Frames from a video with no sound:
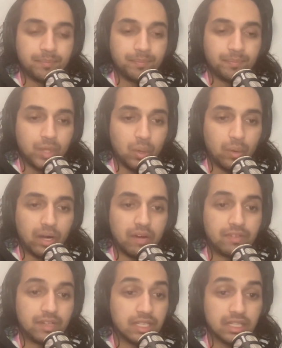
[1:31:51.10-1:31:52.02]

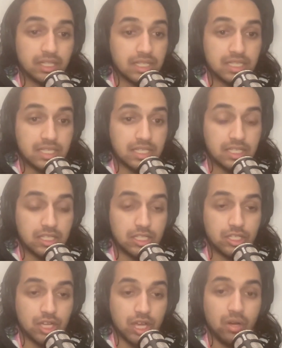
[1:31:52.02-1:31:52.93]
wherever you listen to the
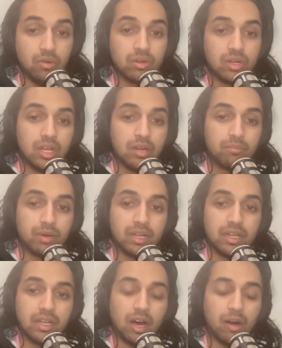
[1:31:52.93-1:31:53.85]
show.
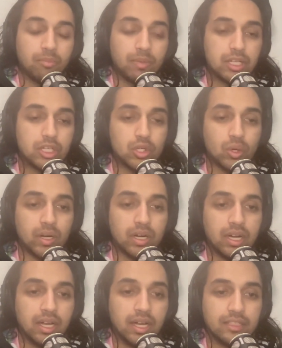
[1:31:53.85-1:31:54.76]
But I'll make sure
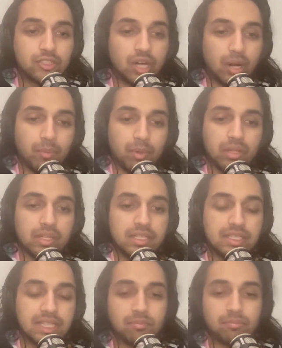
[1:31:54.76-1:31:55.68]
and drop a link
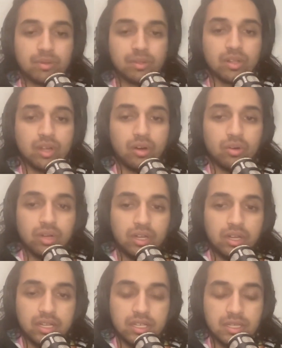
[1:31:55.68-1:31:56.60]
down below
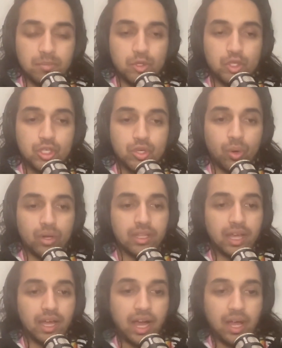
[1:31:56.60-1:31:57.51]
because I'm sure
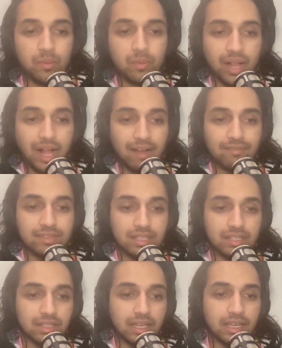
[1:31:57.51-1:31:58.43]
that I will have the
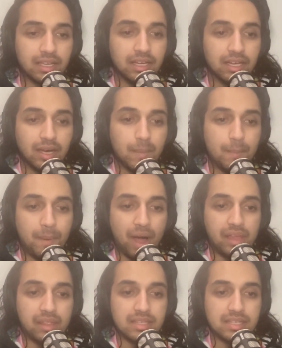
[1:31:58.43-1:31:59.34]
link
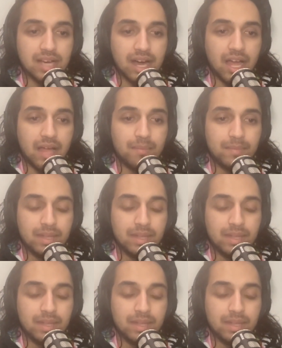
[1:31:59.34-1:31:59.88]
by the time